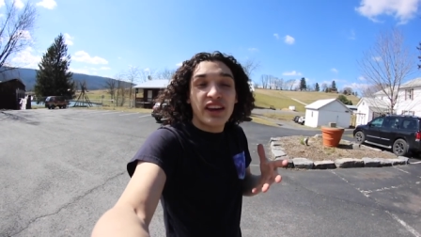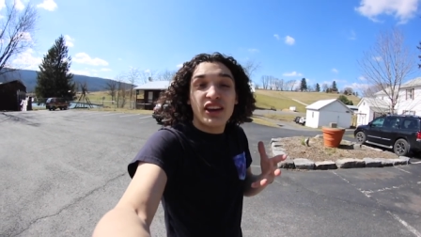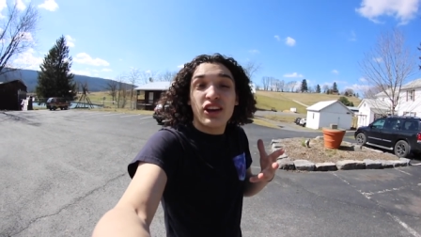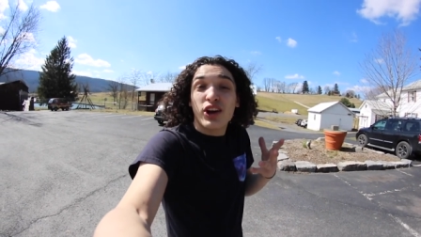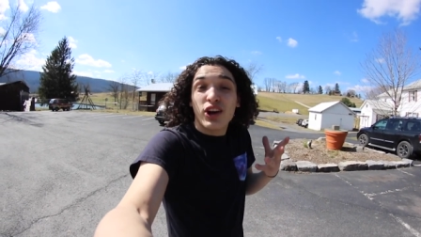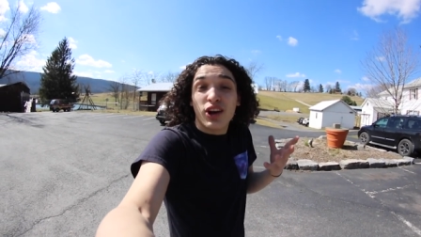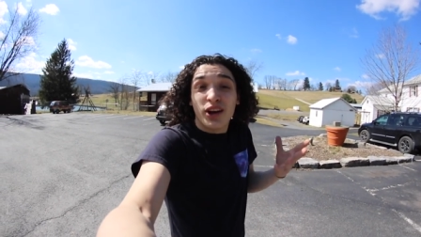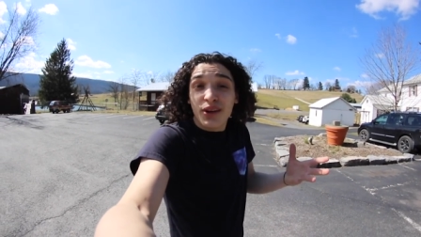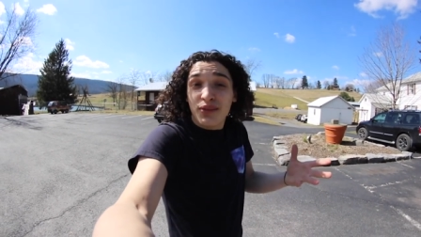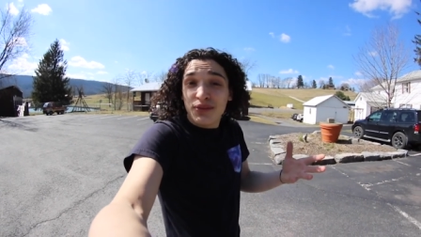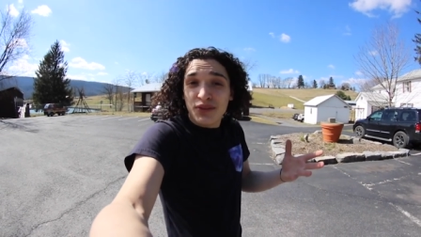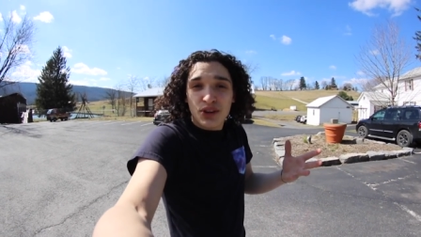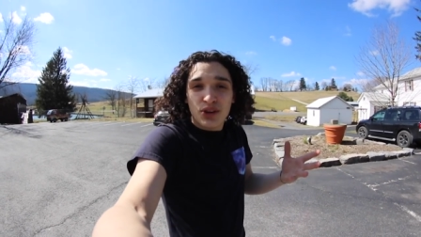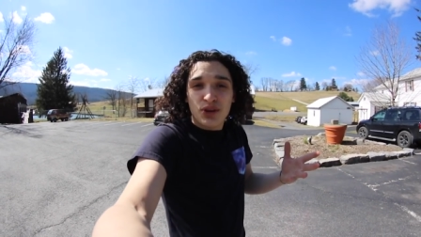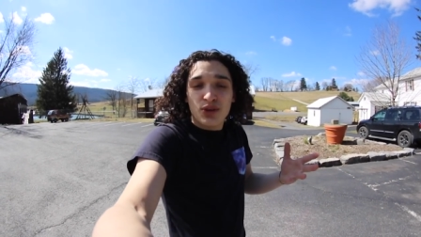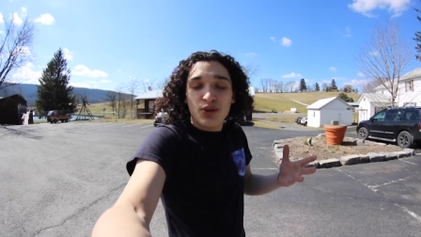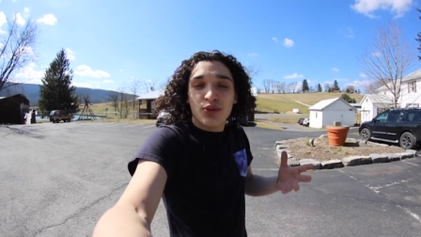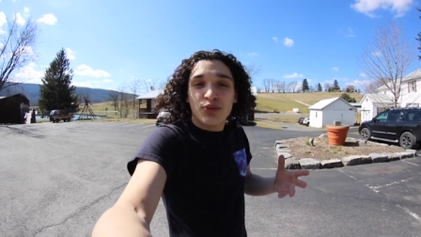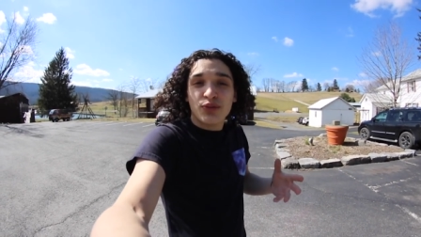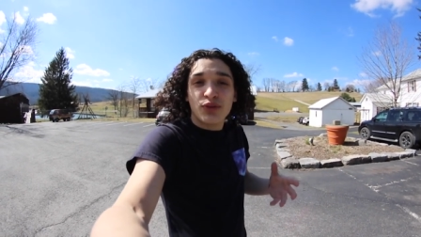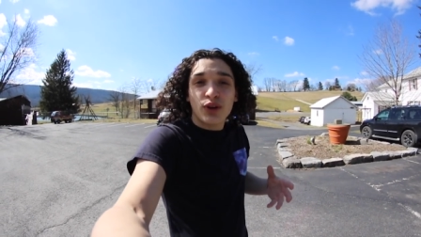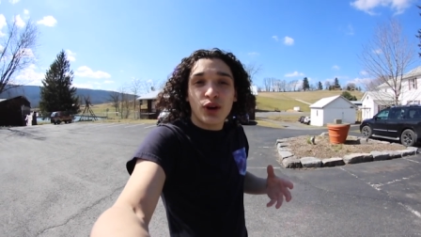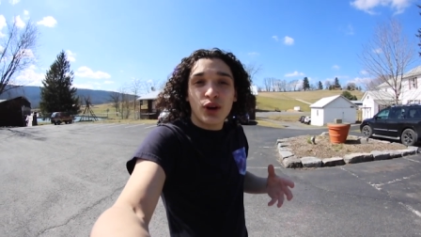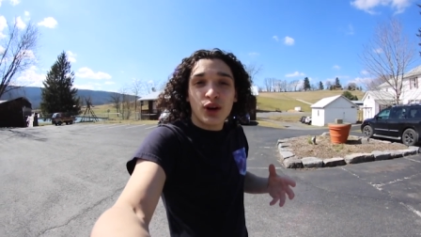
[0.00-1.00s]
curfew
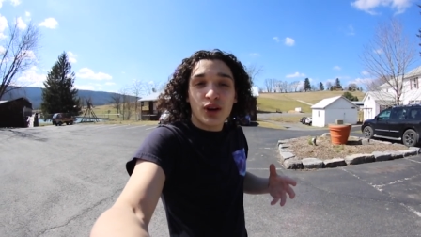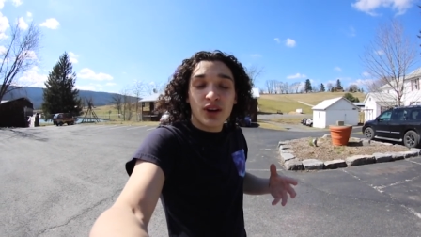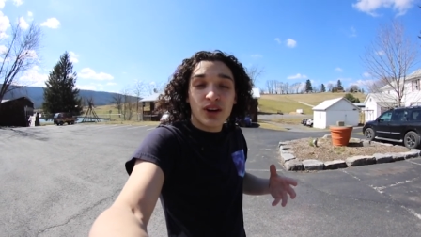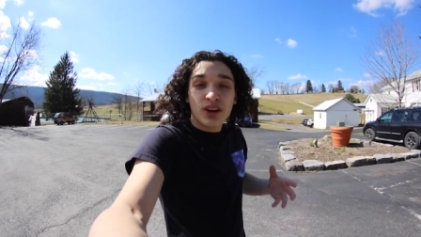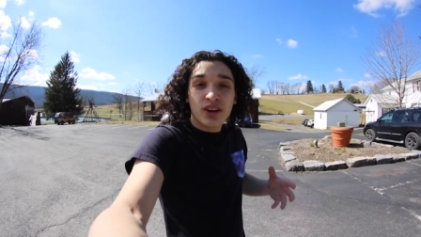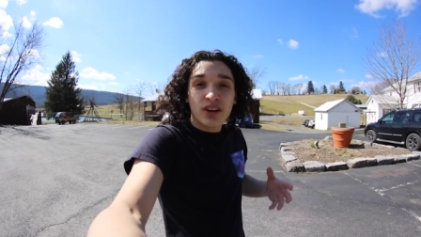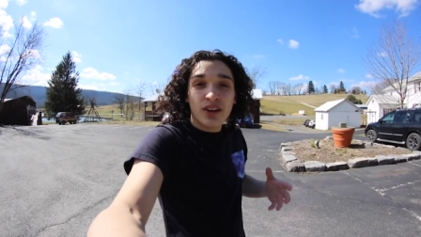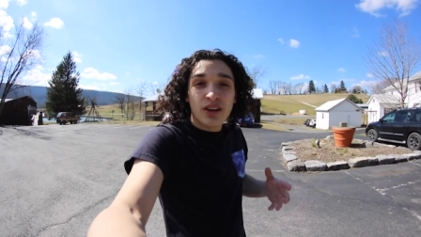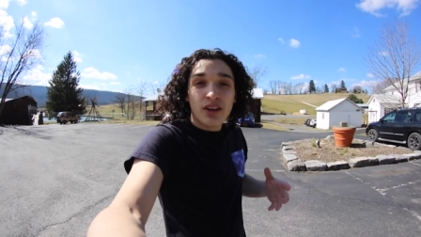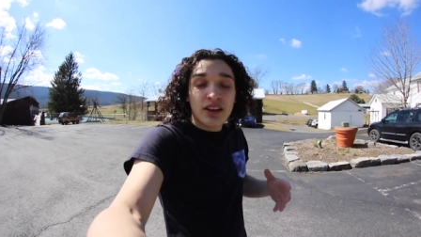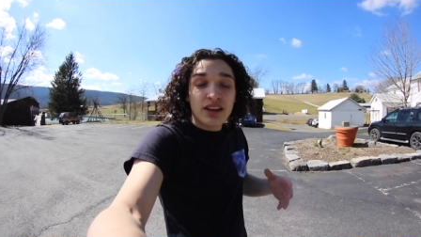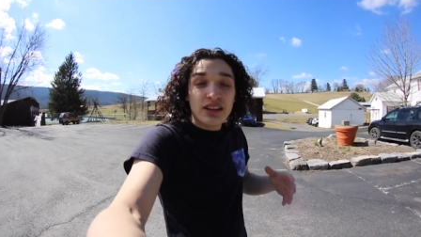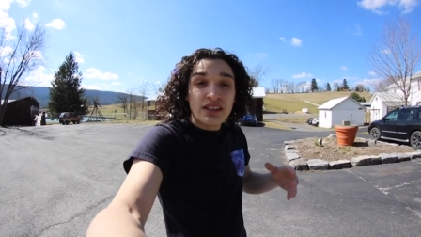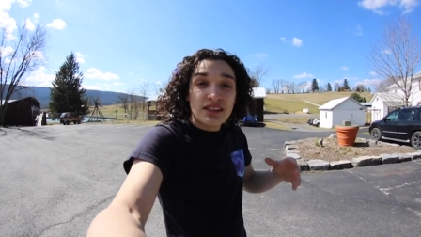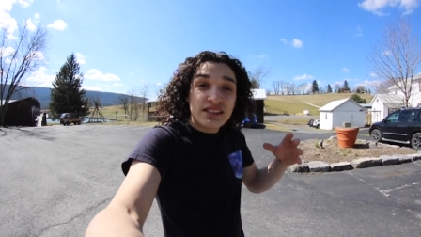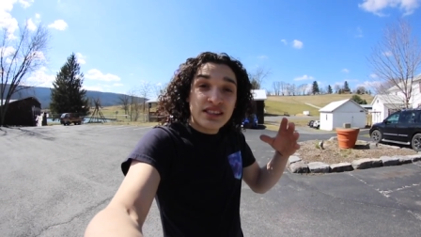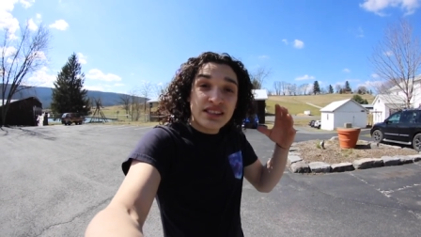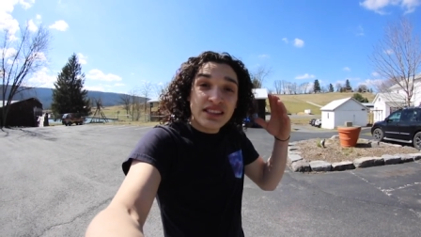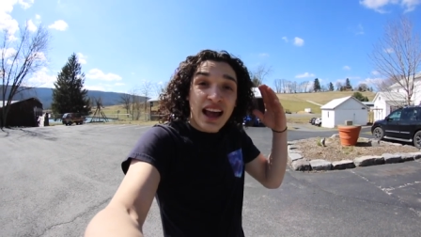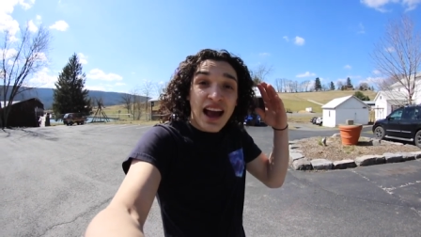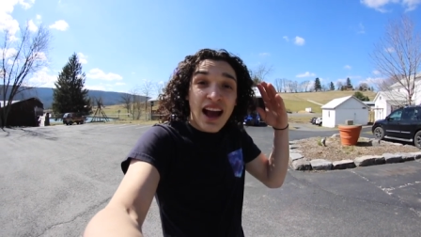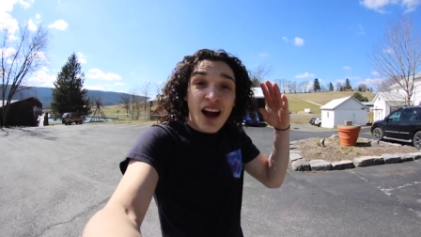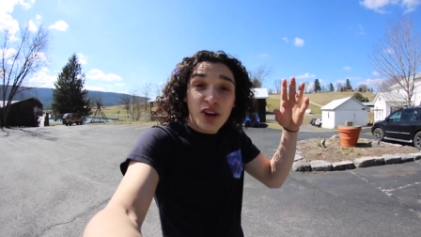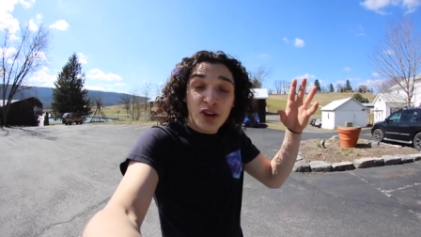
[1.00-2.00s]
for
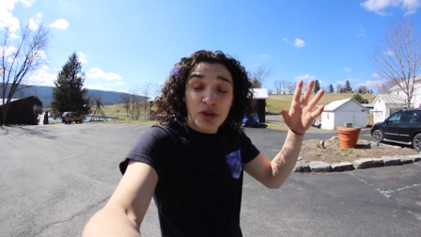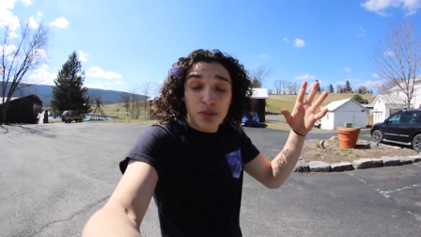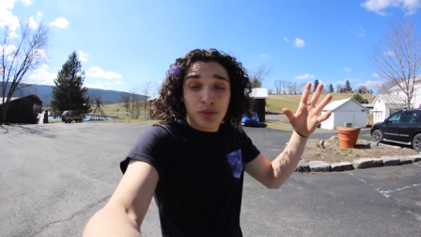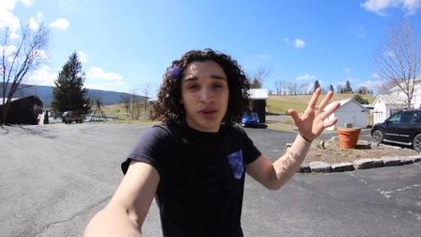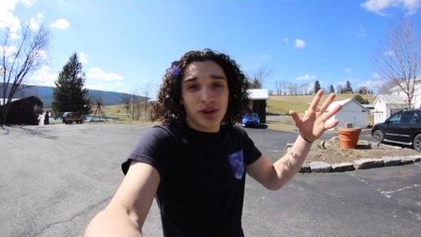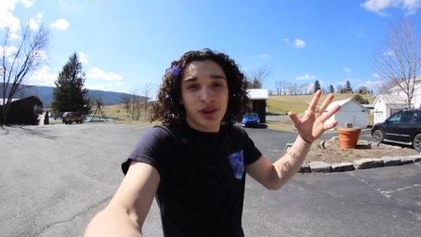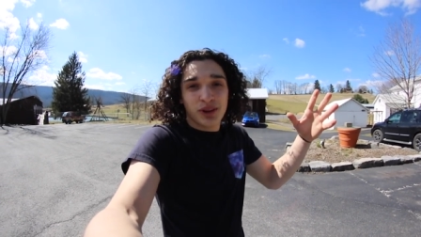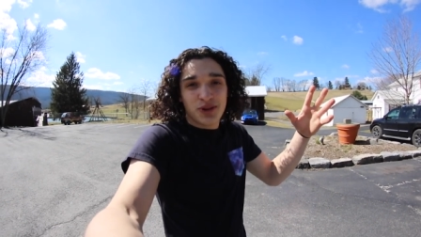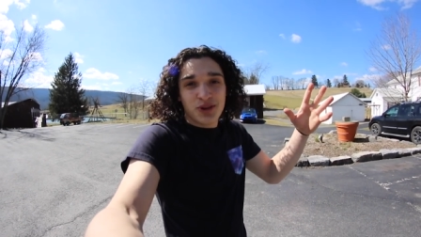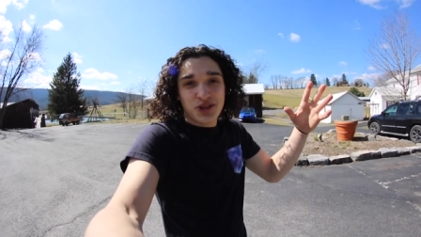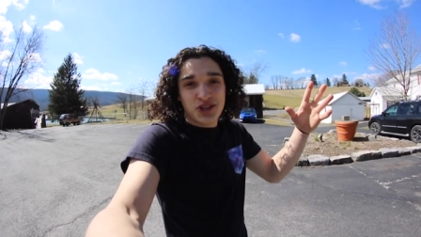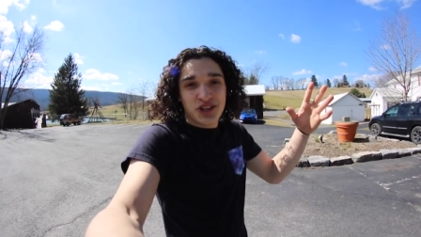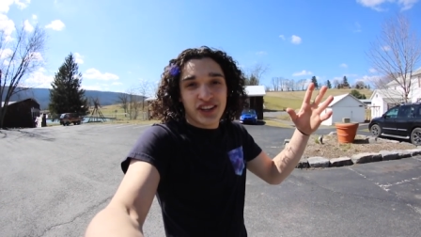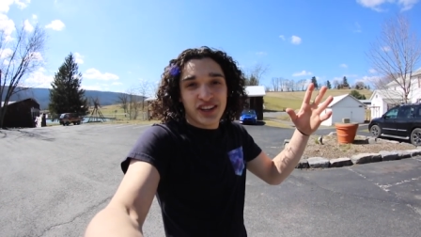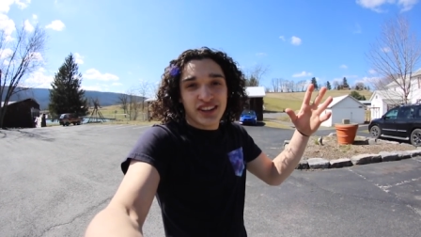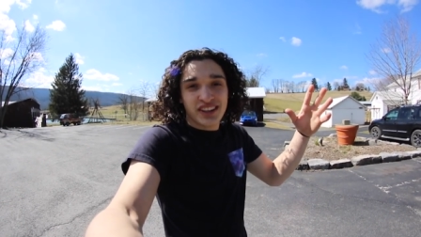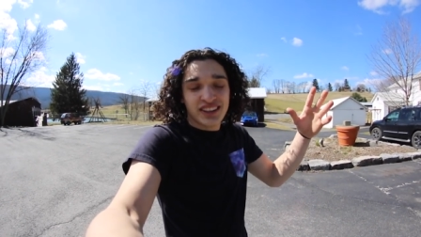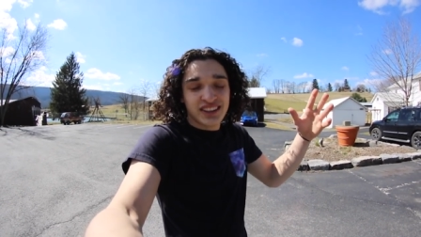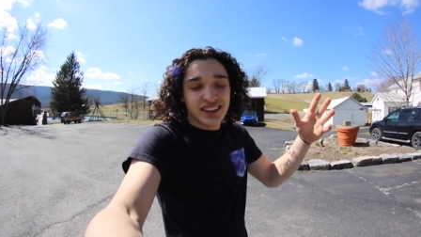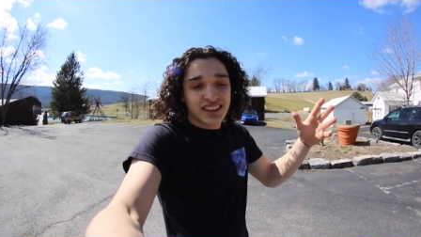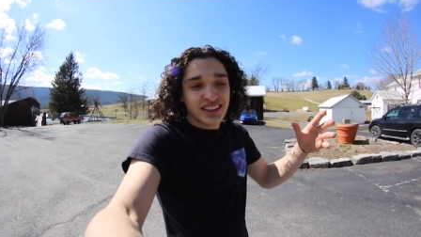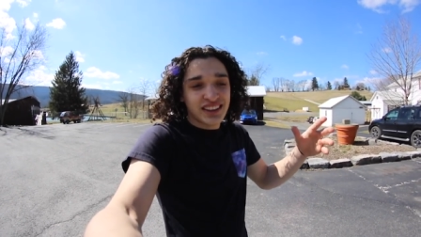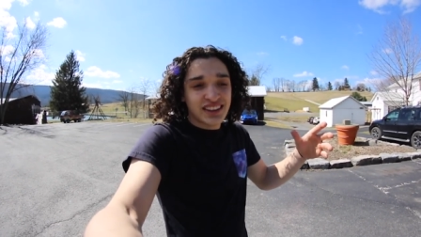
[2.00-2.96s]
sound pollution.